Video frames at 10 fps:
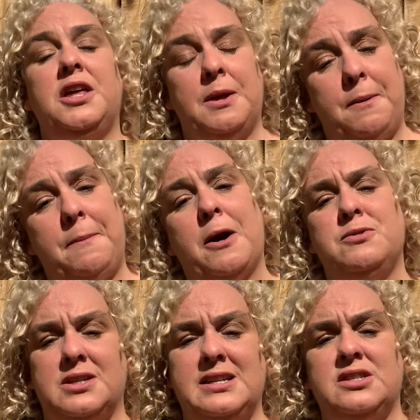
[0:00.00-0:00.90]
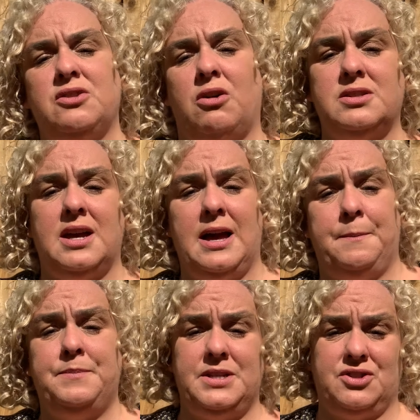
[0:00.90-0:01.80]
the proposal is not
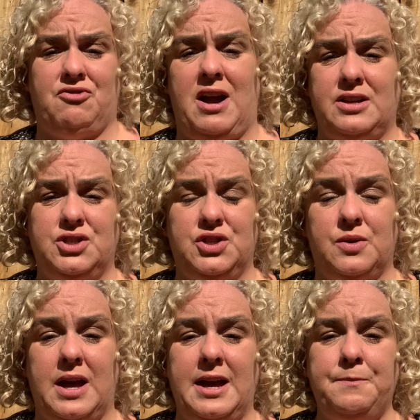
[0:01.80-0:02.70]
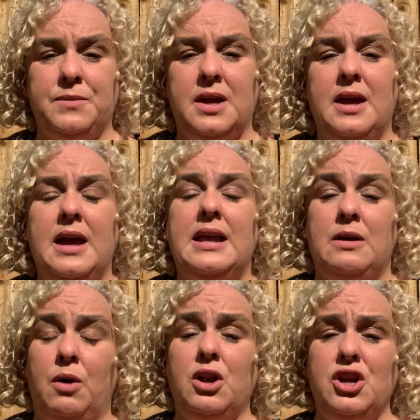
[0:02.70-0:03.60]
up to scratch, okay?
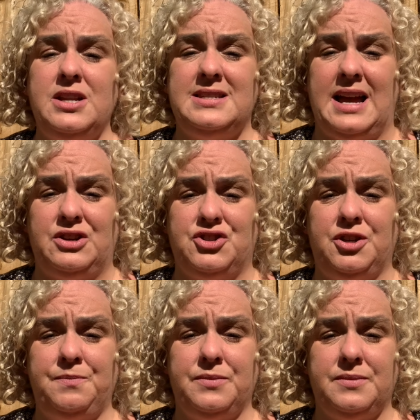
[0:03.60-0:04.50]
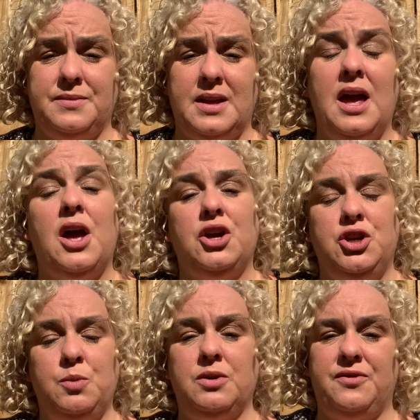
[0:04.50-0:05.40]
Now on Learning Central,
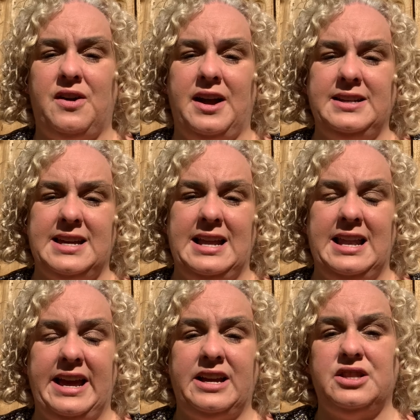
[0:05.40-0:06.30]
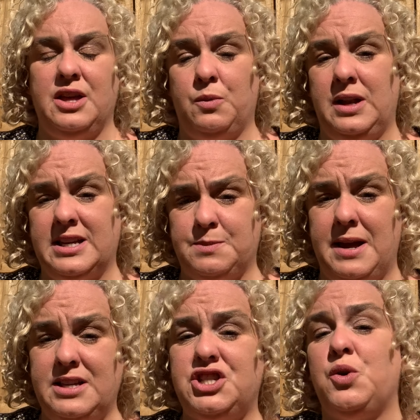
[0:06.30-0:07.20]
you will find a link that will
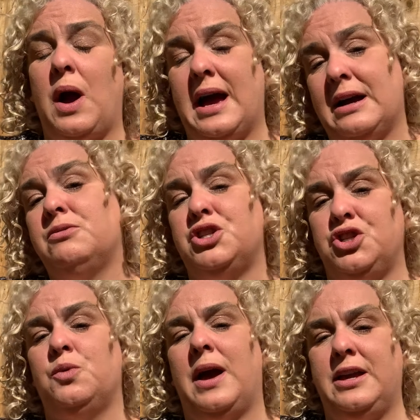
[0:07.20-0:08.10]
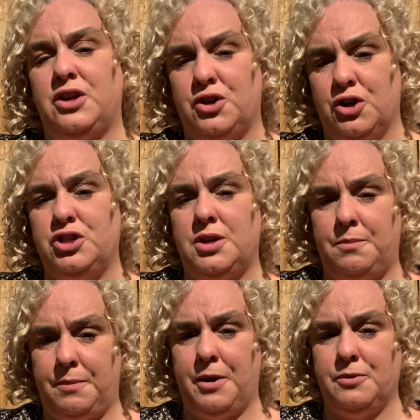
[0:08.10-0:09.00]
explain to you how to do a good
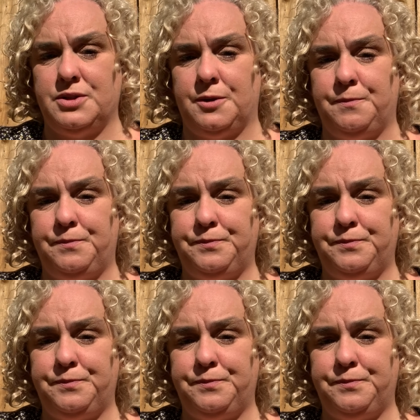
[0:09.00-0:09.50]
proposal,